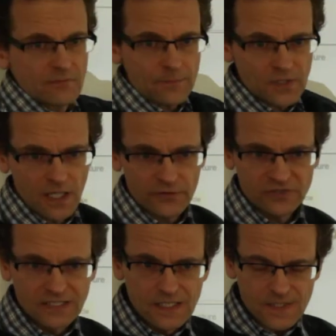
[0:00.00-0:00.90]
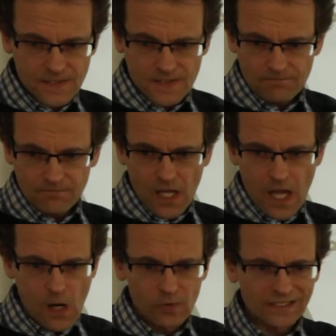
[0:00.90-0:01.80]
mapped all of these,
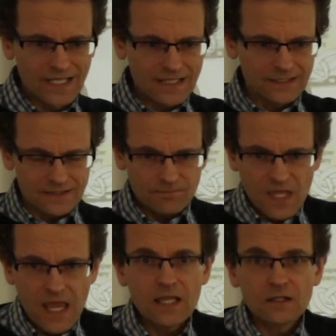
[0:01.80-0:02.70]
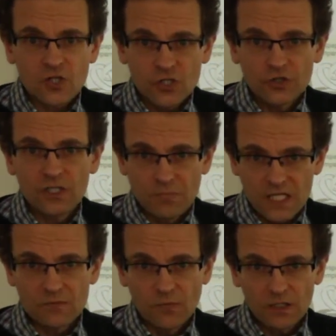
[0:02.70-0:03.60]
how it landed in the structured
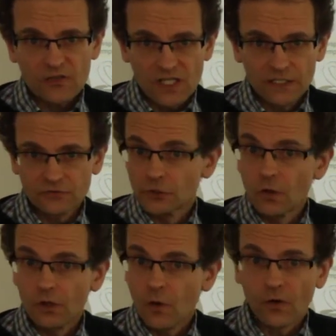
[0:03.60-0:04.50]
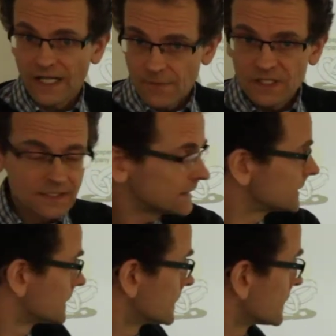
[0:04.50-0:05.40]
business model itself, no longer empty
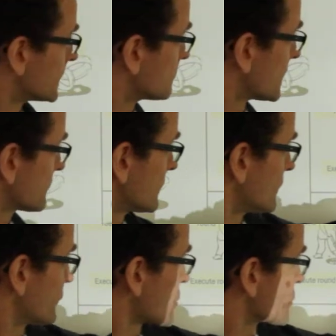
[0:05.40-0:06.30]
then. But we will first